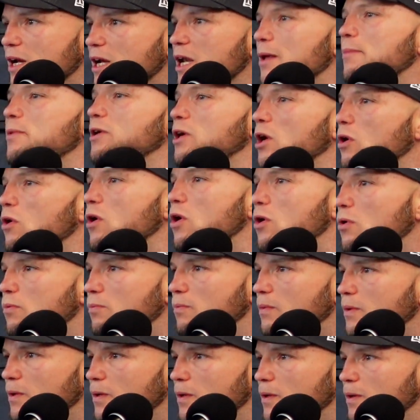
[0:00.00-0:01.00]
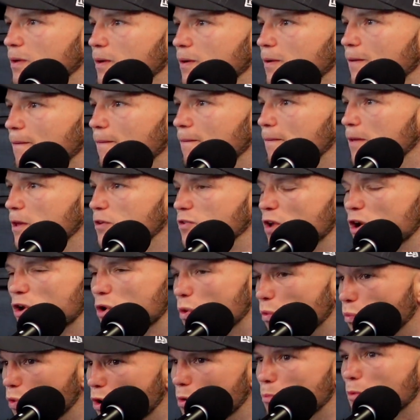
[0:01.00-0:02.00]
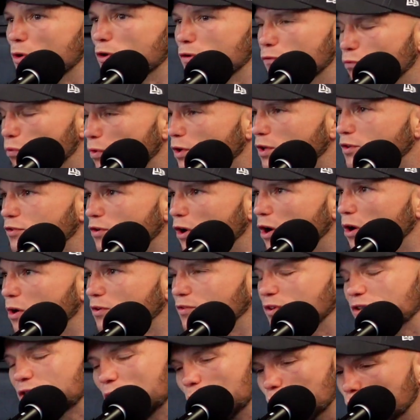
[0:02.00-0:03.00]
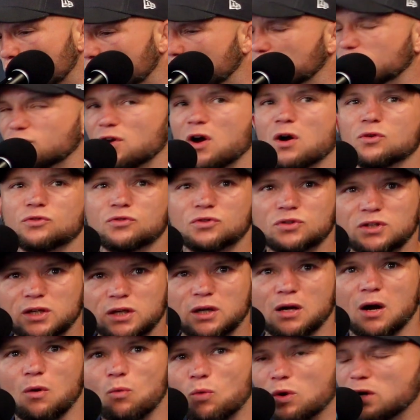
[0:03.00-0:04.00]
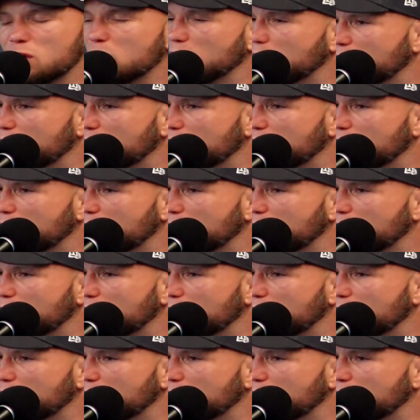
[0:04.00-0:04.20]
Let me go home. He's like, no, Willmot, you've won the title. I said, I don't want the title.